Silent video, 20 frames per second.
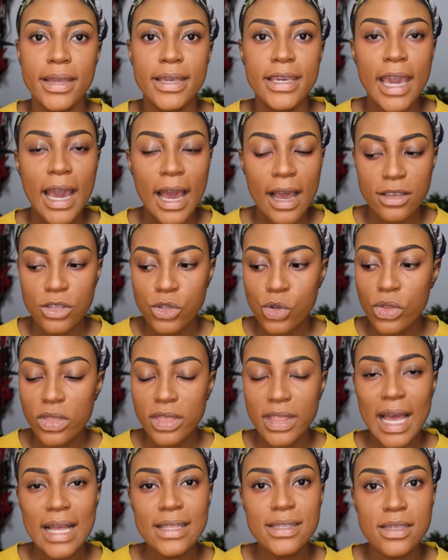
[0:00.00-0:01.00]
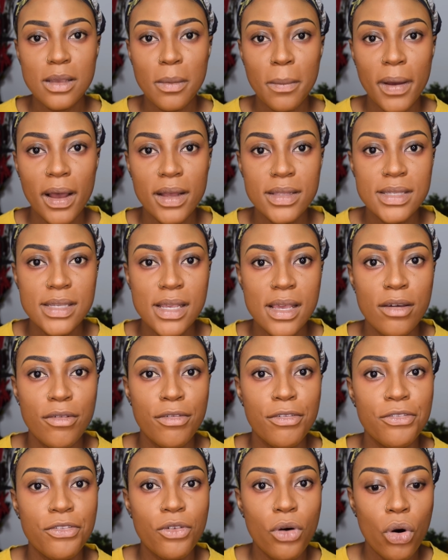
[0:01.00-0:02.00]
Yeah, so that's about it
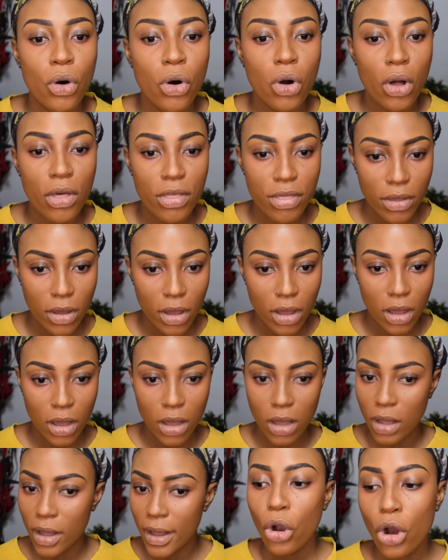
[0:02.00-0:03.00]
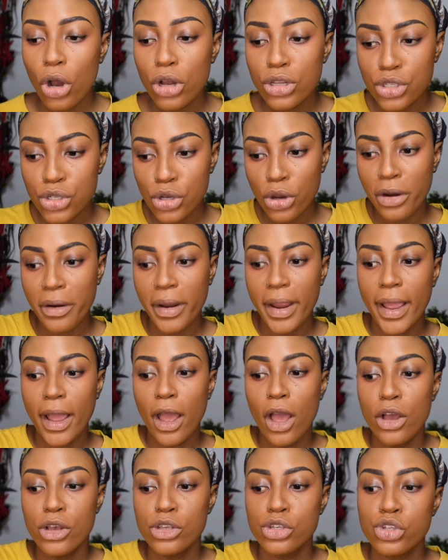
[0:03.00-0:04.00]
for the
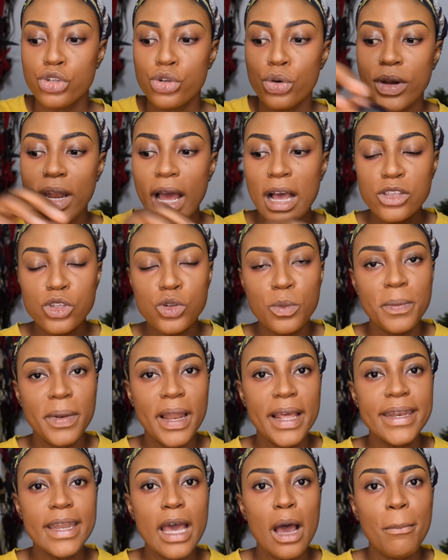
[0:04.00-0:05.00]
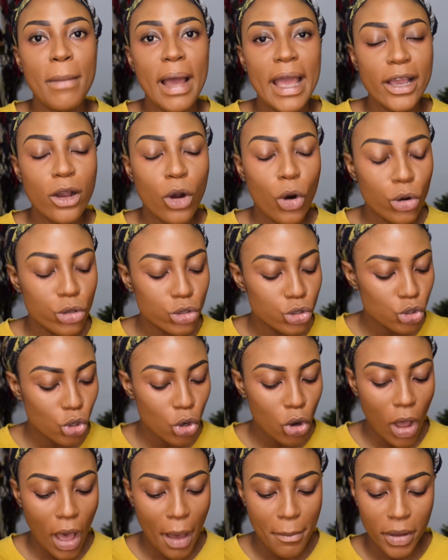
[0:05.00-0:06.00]
contouring. So now to blend out my
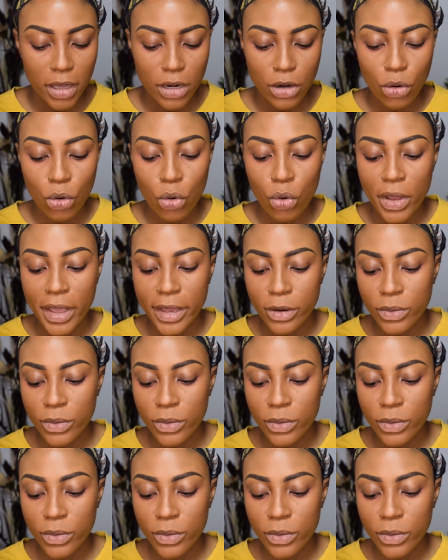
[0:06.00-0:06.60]
contour, I'm gonna go in